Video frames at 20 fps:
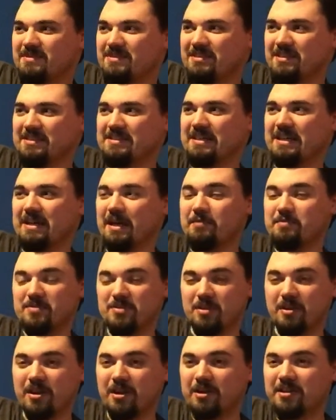So it's like, I'm
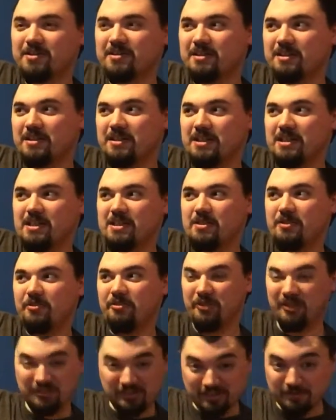sorry.
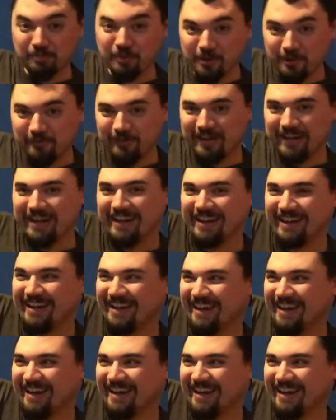This movie?